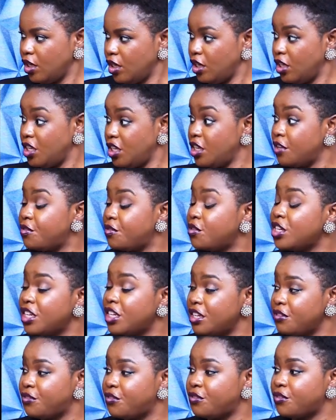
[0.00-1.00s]
Even
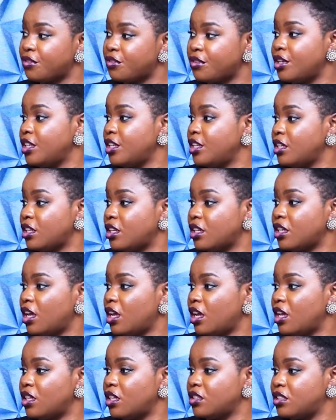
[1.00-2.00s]
if in
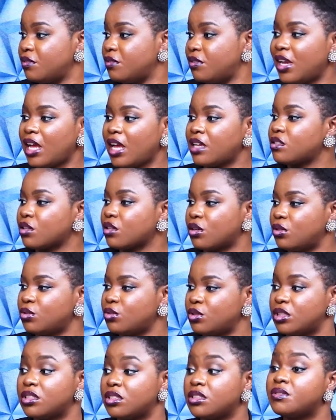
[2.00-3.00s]
civilized
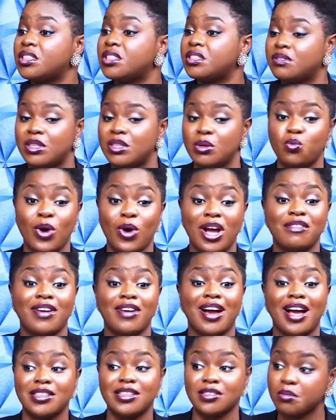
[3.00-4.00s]
countries, even if the wife
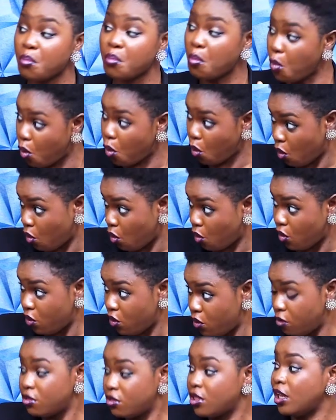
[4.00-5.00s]
has more,
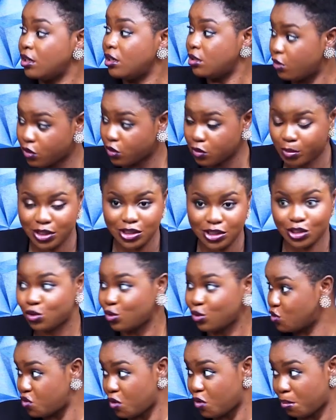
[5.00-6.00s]
than the husband. It
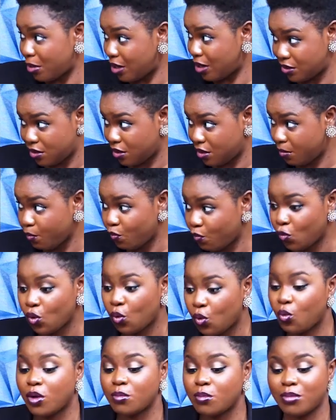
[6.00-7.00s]
does not matter.
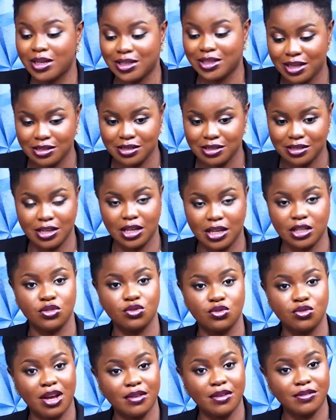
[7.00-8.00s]
What matters is that
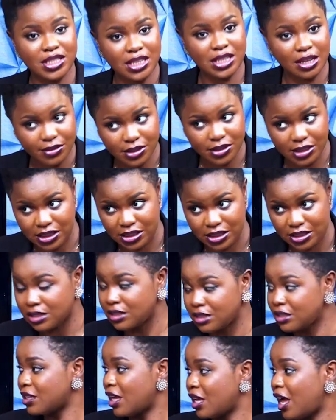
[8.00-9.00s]
you have 70,
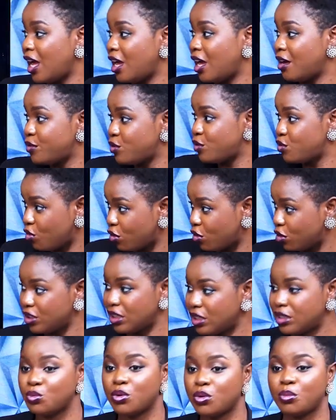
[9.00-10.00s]
I have
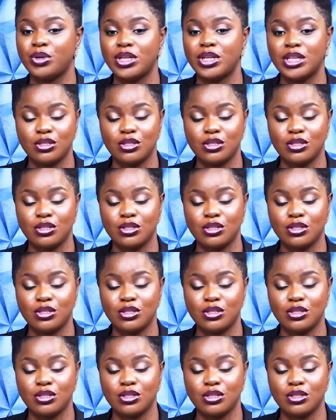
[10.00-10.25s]
200. We bring it